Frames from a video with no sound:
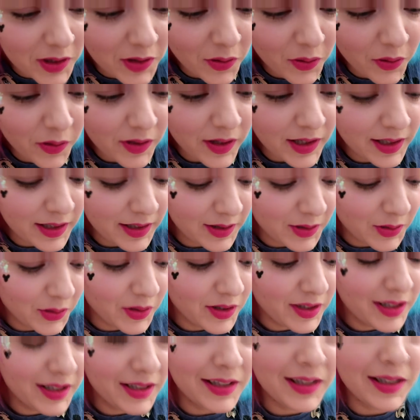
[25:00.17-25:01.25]
in the Northeast, so
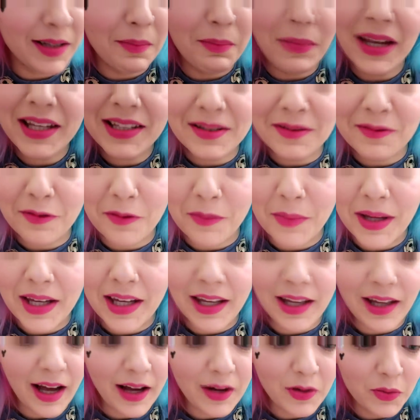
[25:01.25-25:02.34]
this is amazing for
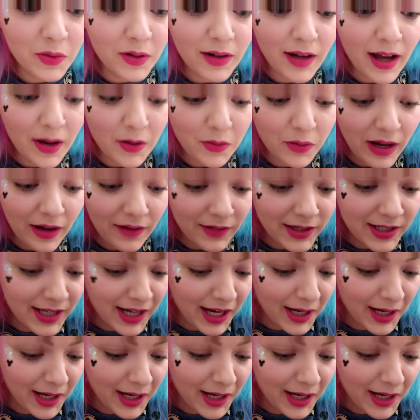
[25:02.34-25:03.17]
me. I don't have any